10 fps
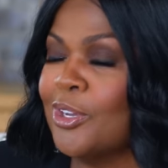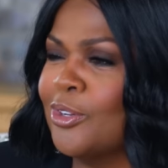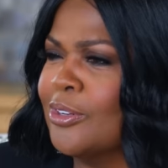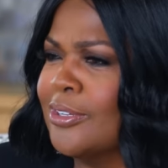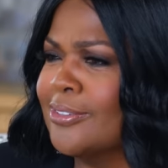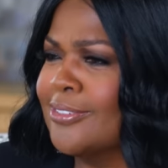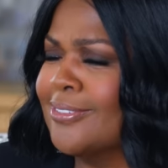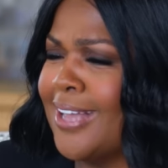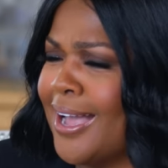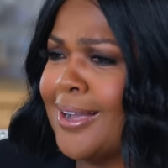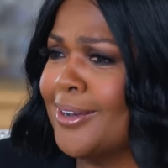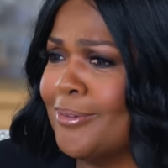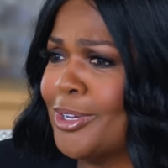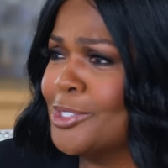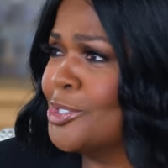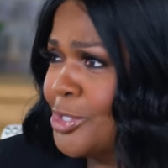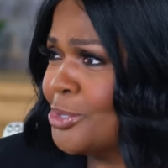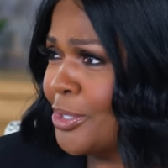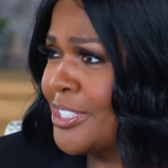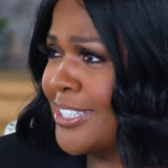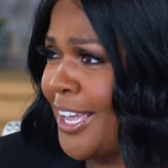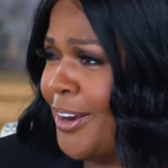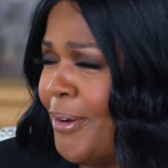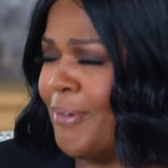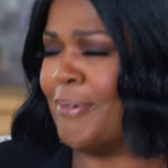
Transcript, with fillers: or are you gonna not come because you just wanna stay at home?